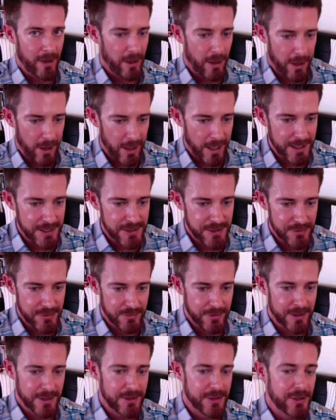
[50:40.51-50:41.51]
high
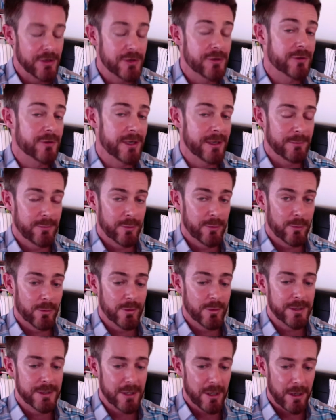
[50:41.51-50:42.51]
sugar, nutrient
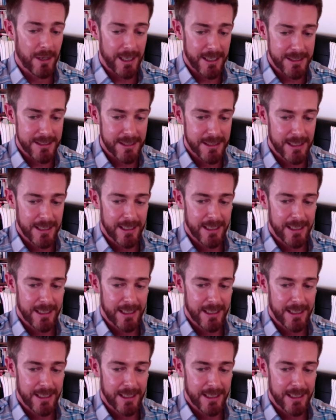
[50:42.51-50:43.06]
poor diet.